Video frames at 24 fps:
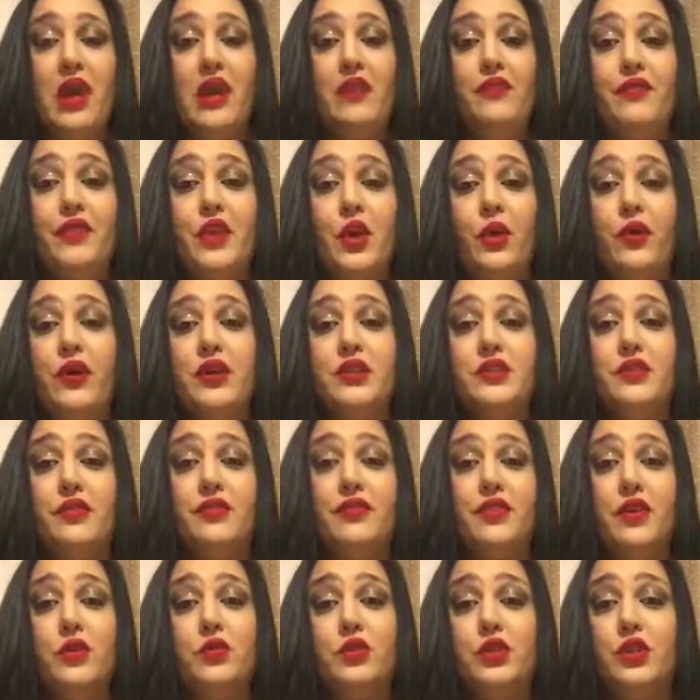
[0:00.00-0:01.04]
if there is a
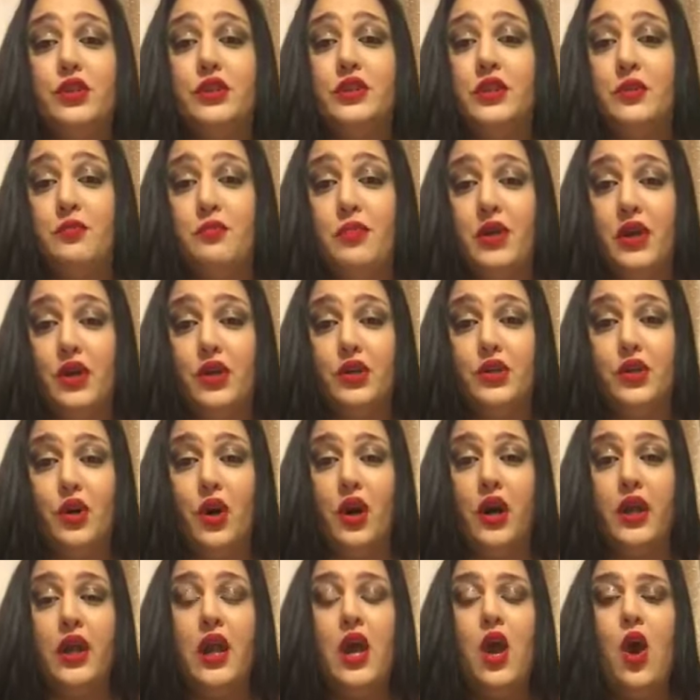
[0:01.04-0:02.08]
future to build
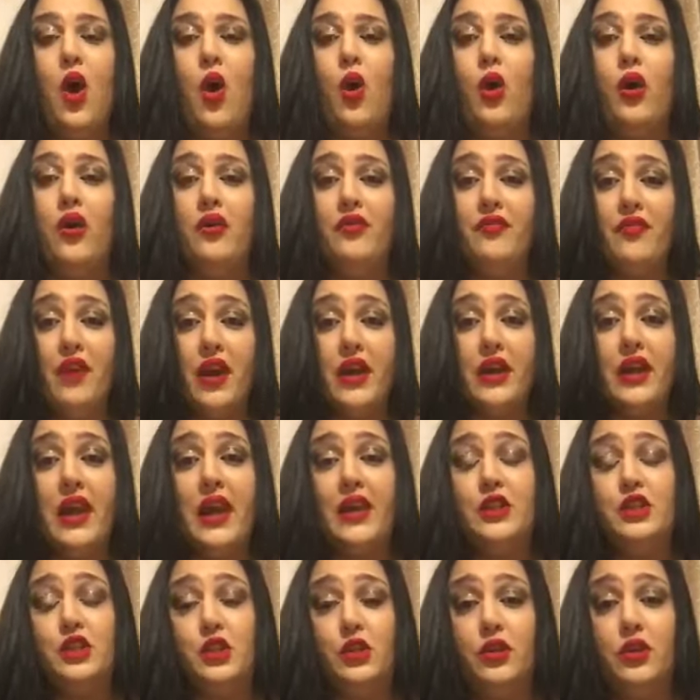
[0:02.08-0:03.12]
on or a
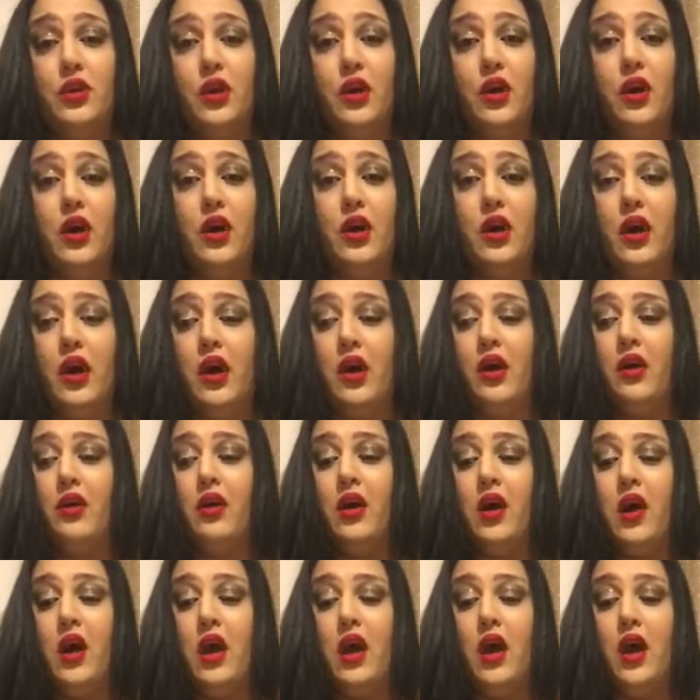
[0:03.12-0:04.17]
financial, a,
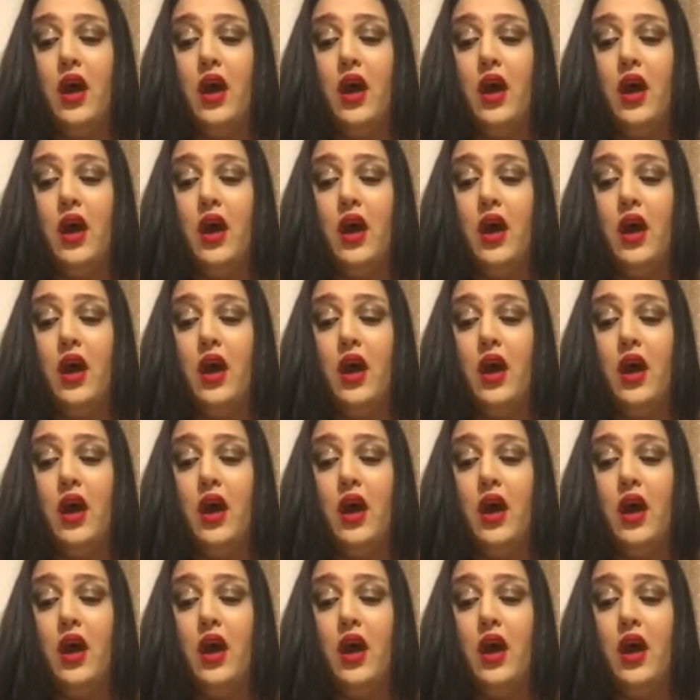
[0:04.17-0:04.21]
a,